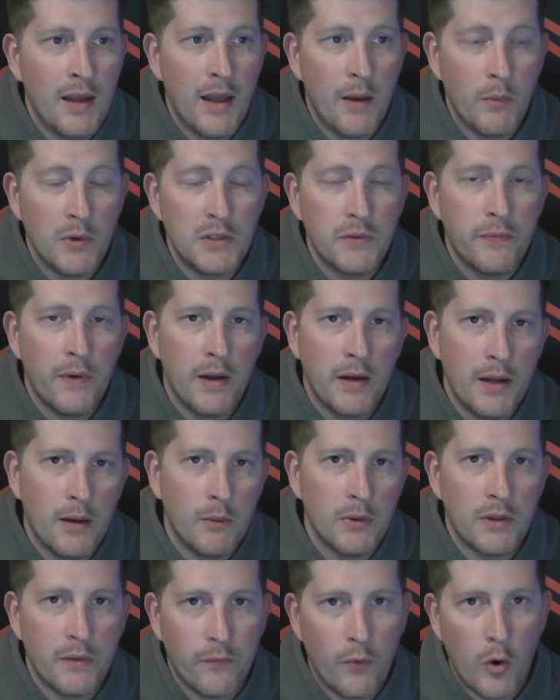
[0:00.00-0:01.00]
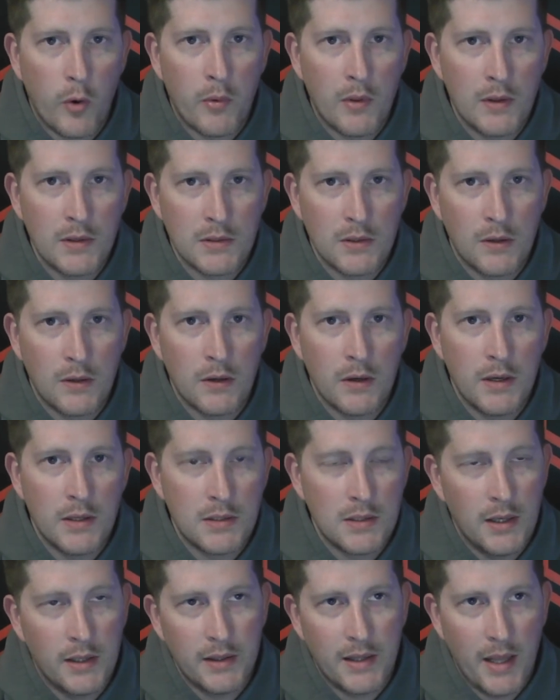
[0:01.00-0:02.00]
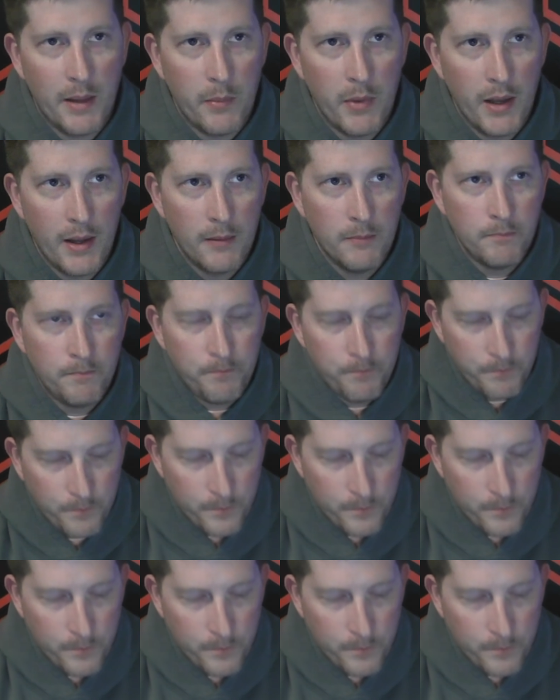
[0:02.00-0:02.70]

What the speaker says: And once you find out what the formulas are, it's not that bad.